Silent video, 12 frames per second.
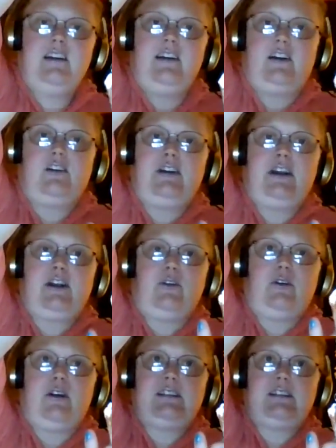clear
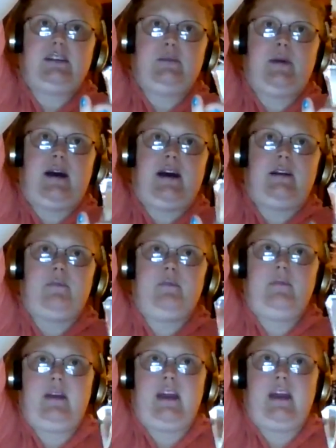quartz at the bottom,
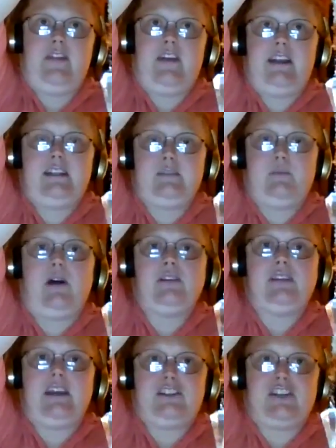and then it's
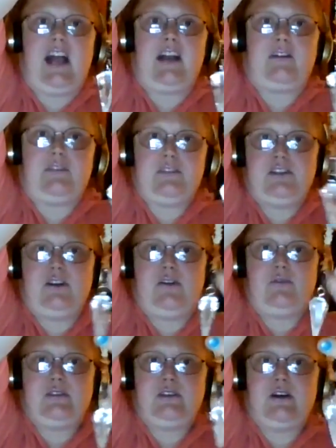multi-chakra
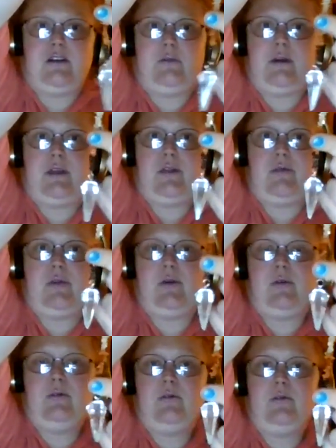stones all the way through.
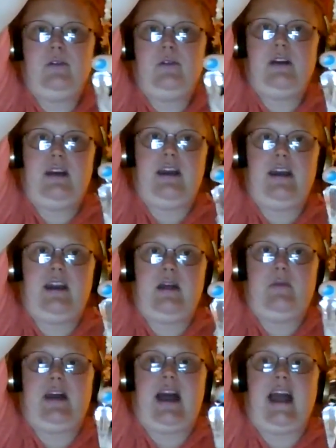And I'm
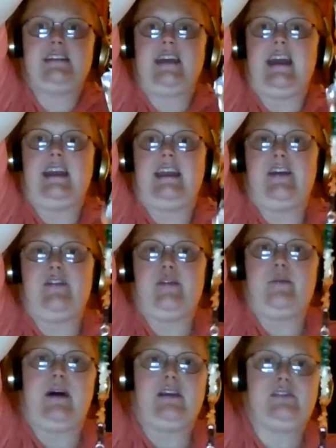like, I tend to get the
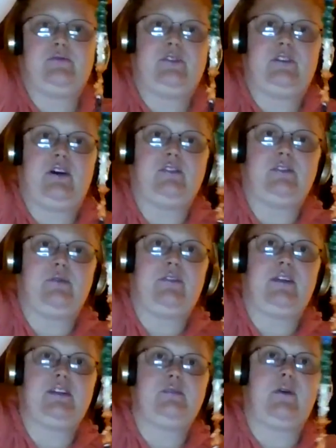best results with
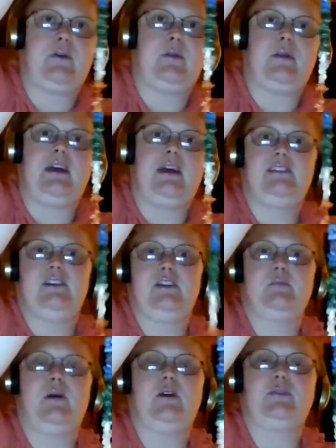this one because there's
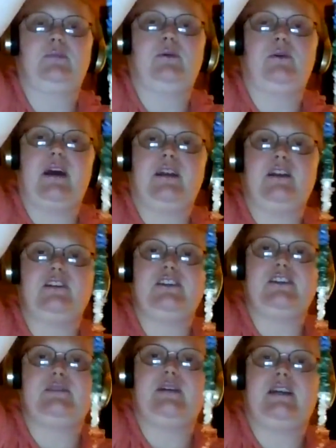multiple
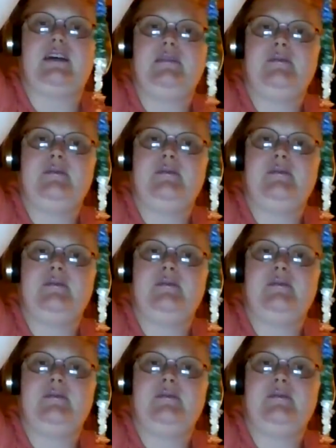energies in it.